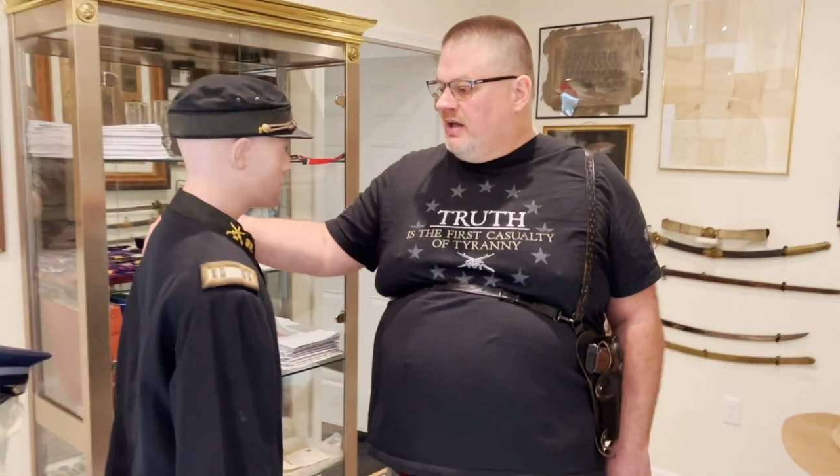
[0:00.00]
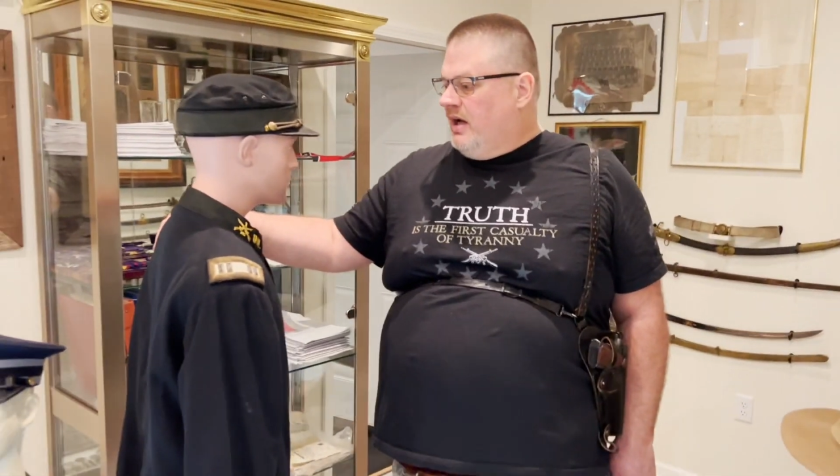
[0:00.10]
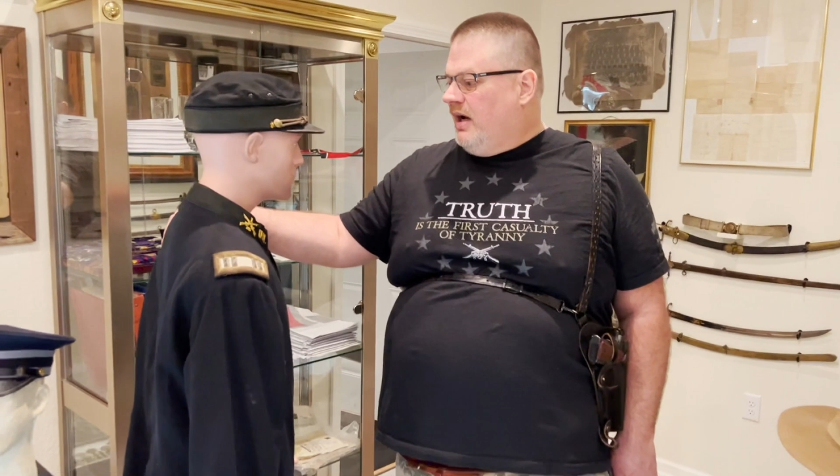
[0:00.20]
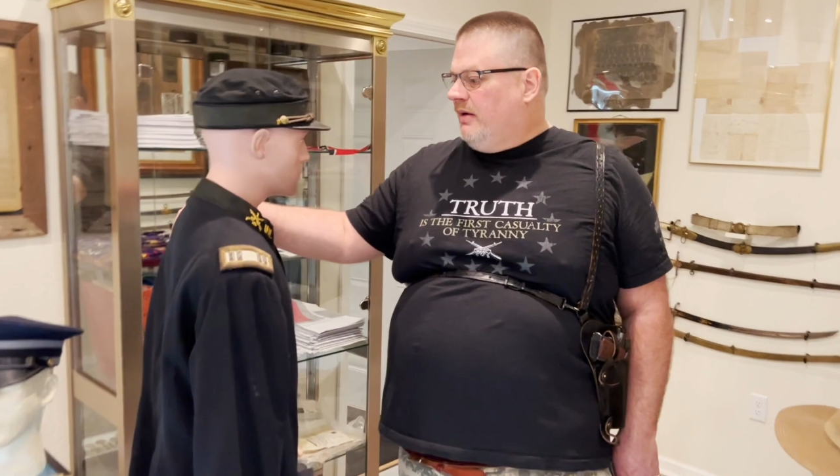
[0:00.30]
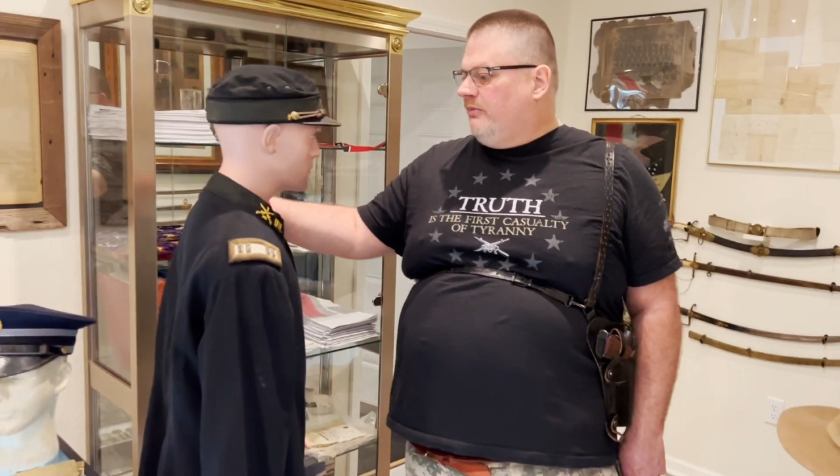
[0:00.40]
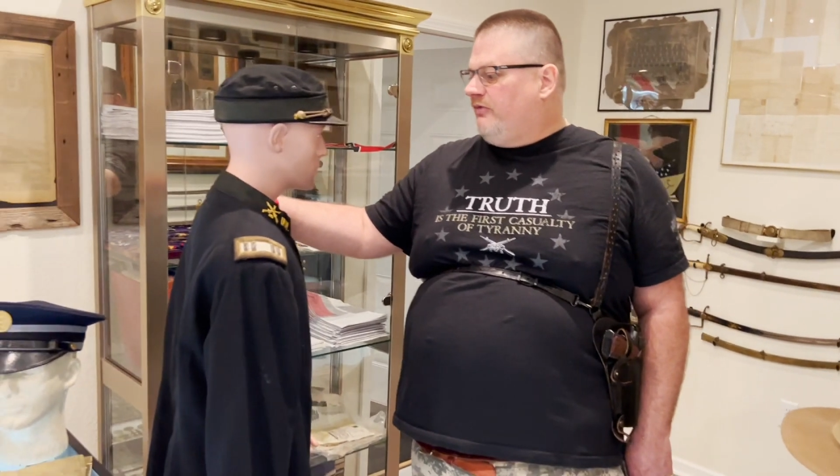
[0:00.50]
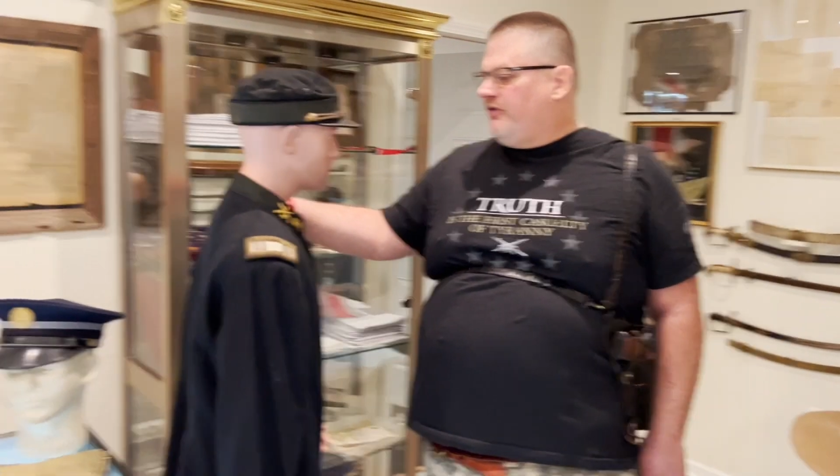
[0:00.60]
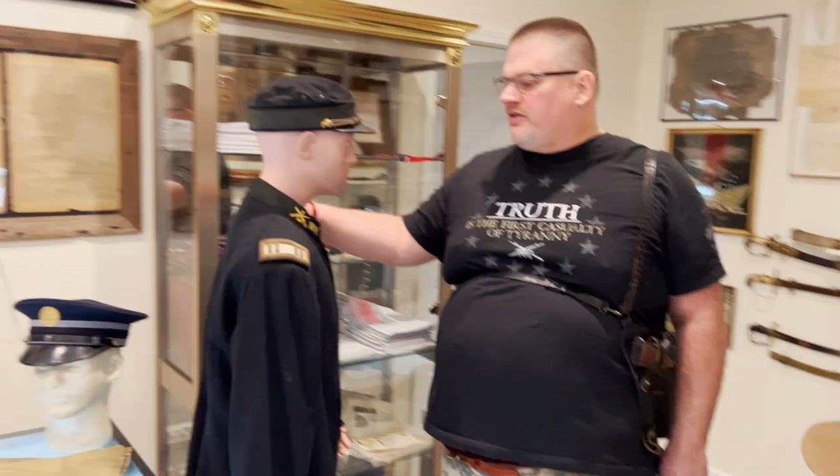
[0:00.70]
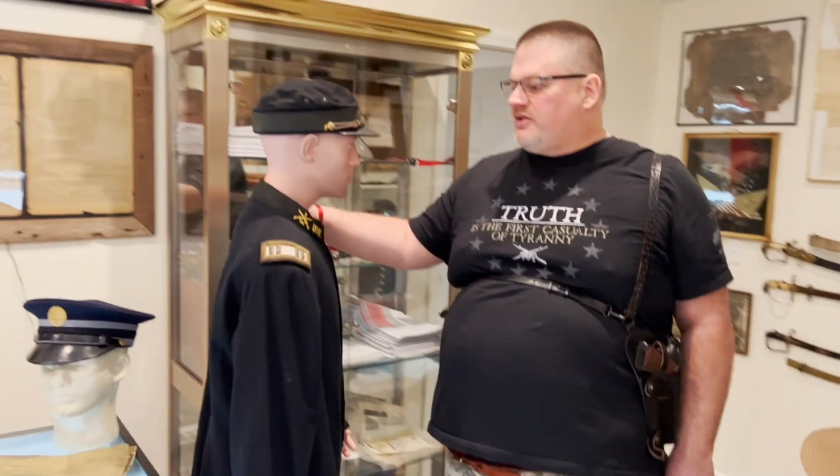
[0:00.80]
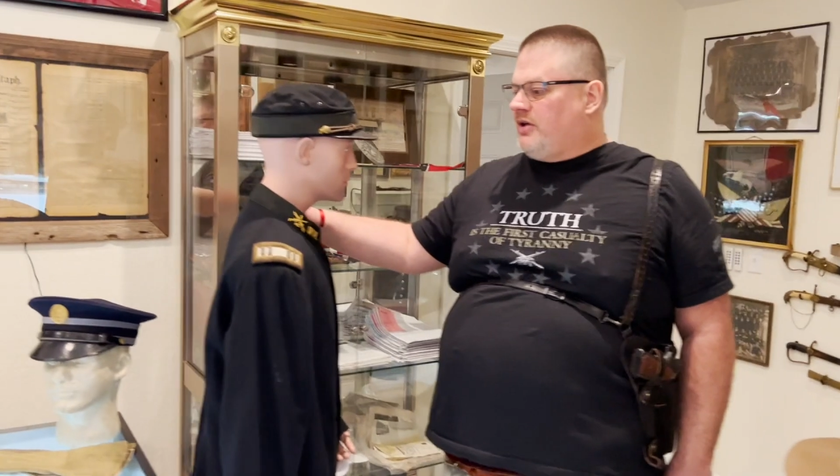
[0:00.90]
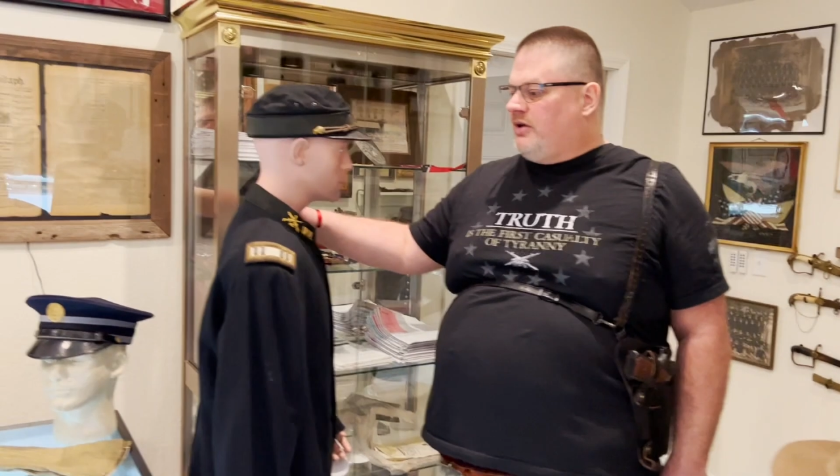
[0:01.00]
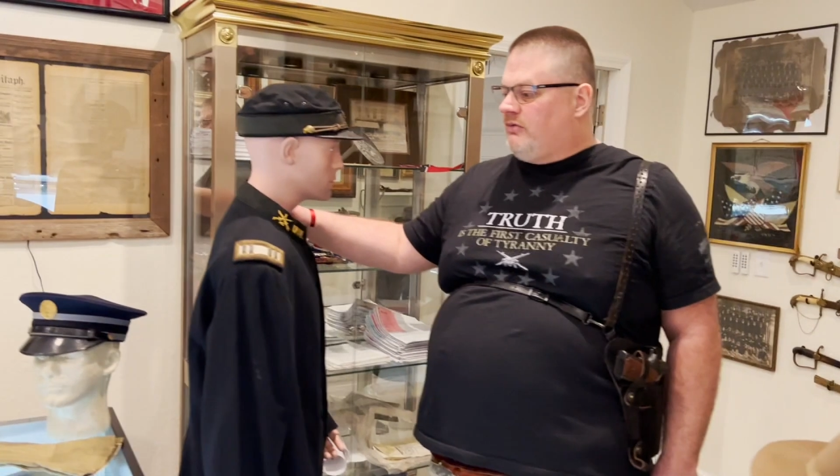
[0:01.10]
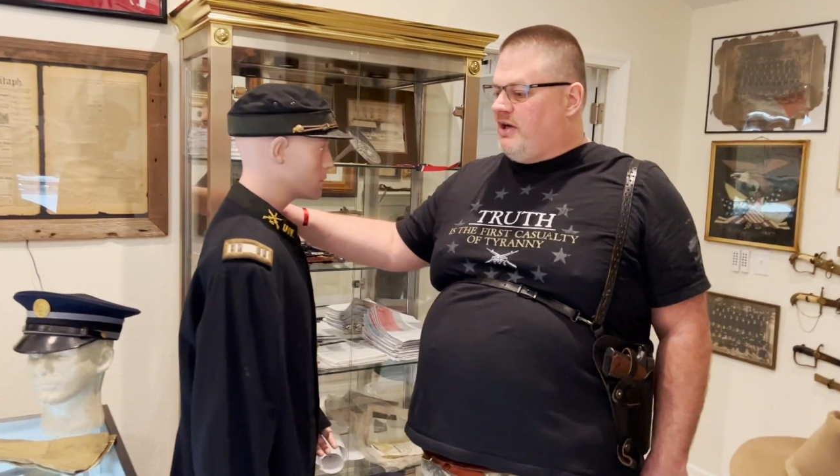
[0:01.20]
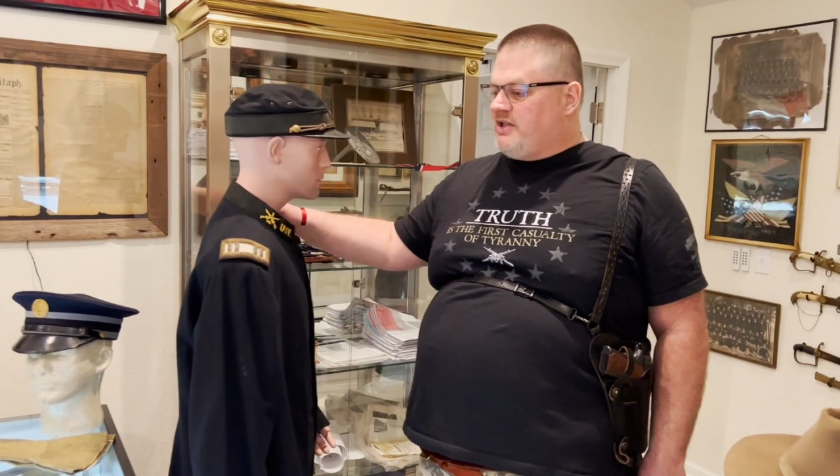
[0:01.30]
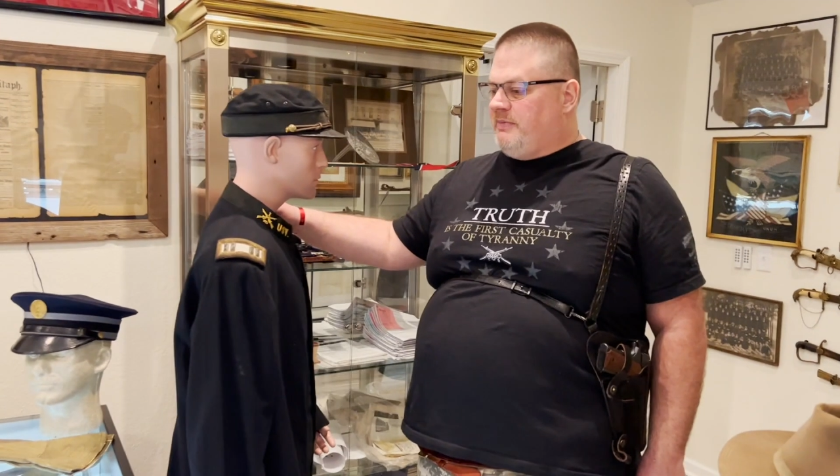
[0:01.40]

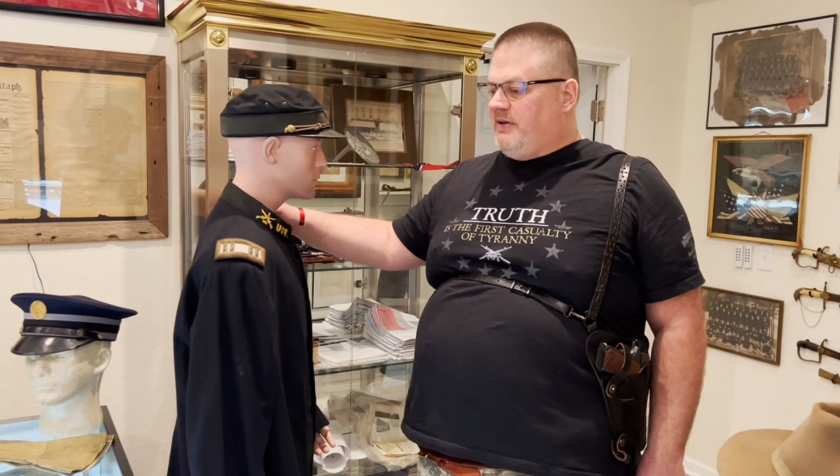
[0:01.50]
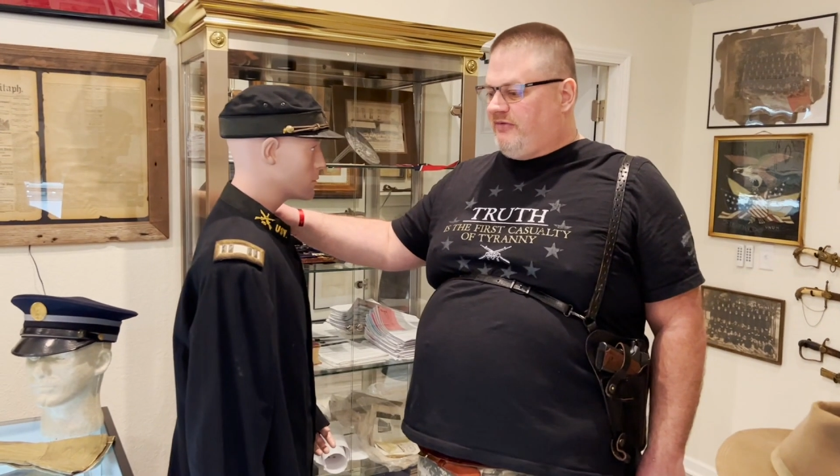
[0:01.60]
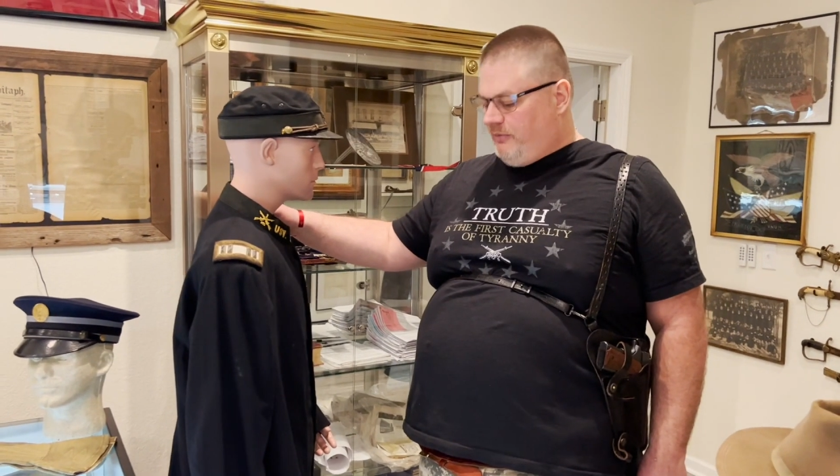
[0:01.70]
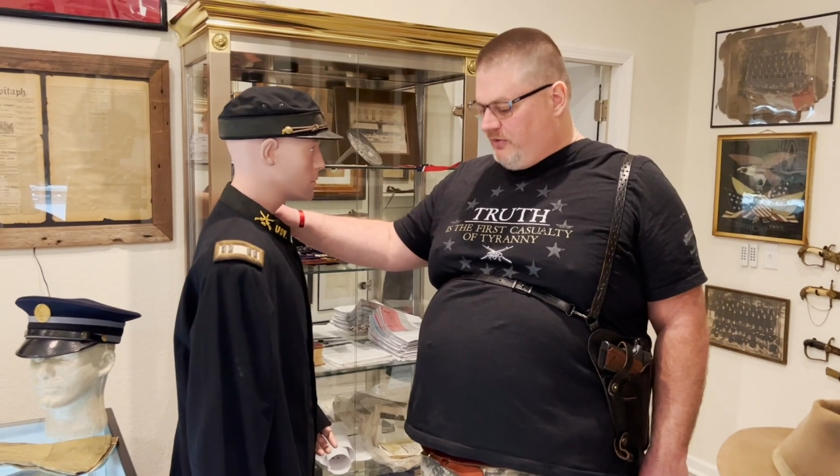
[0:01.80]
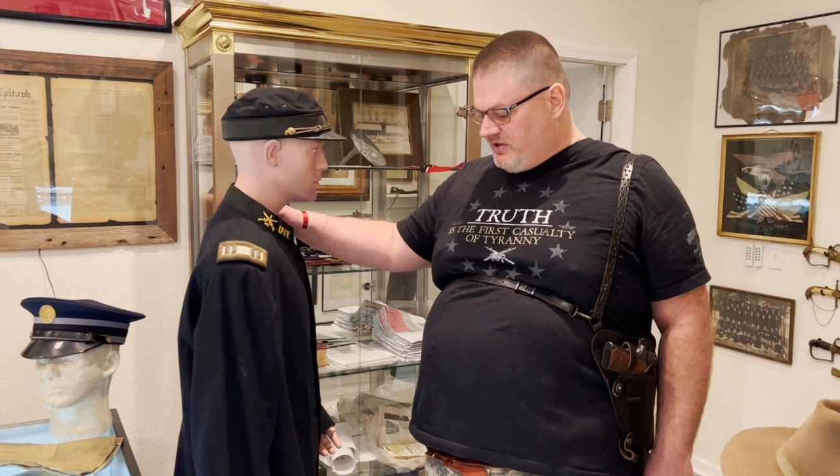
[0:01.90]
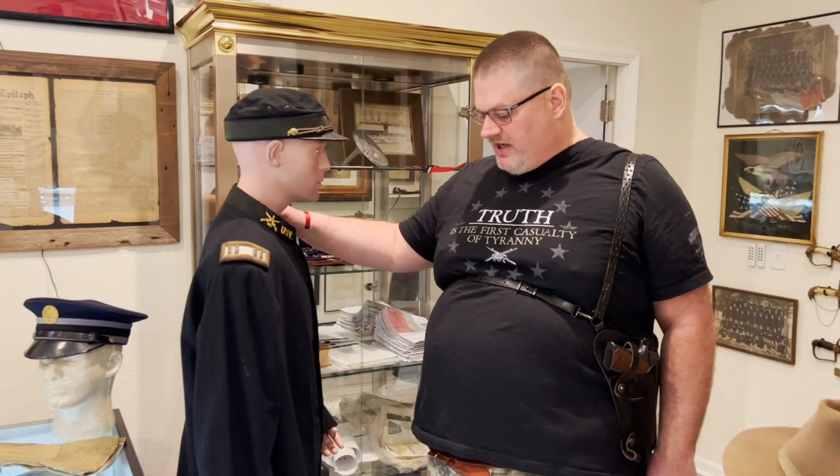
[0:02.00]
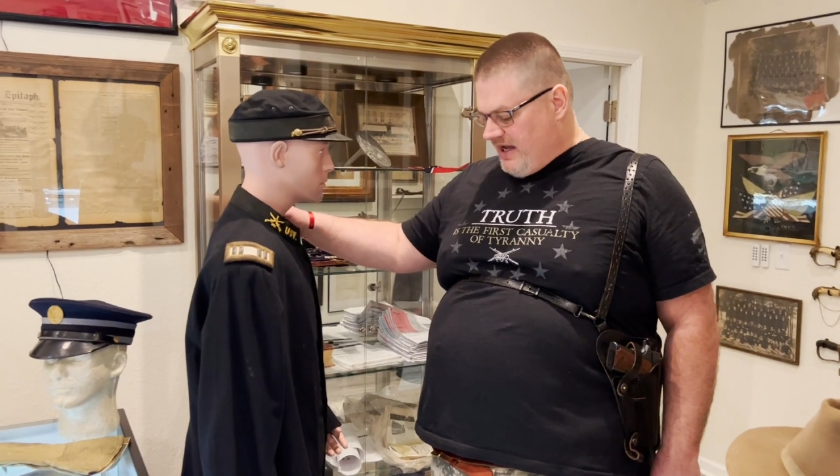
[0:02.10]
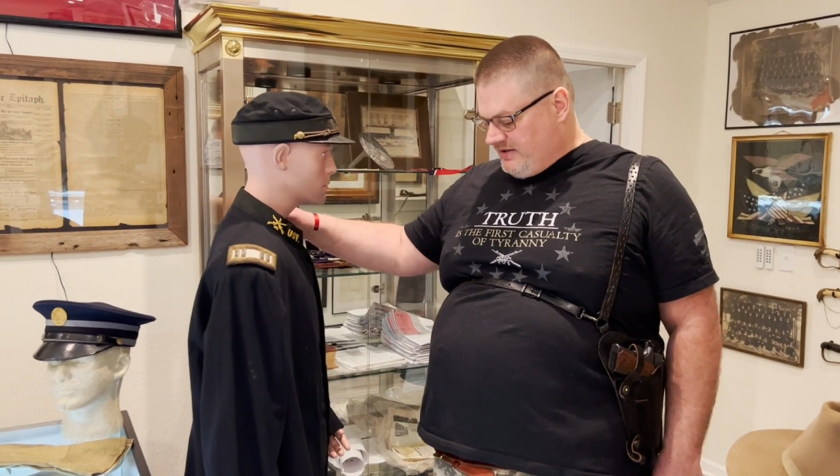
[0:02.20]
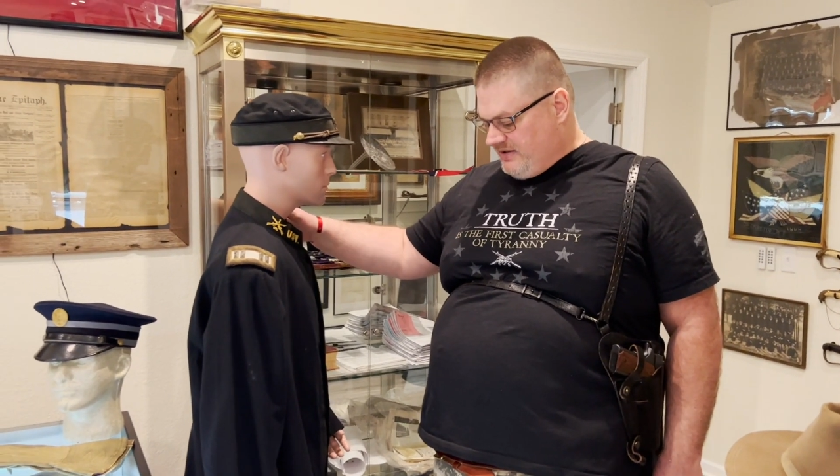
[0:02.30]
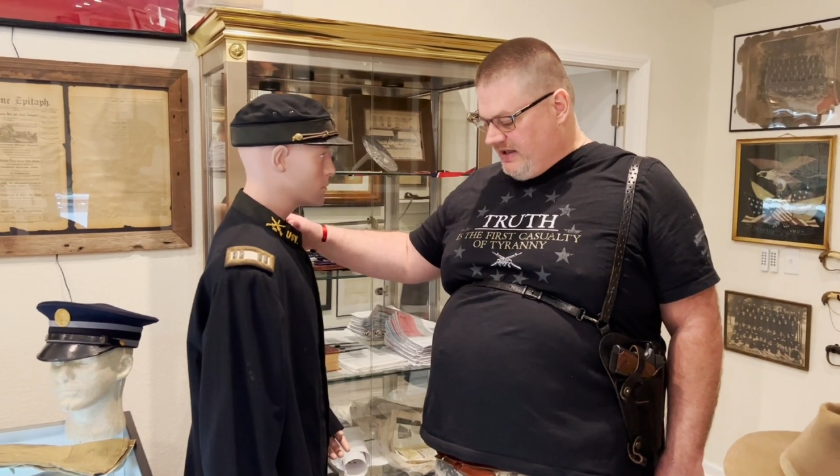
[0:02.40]
1st Regiment from Wisconsin,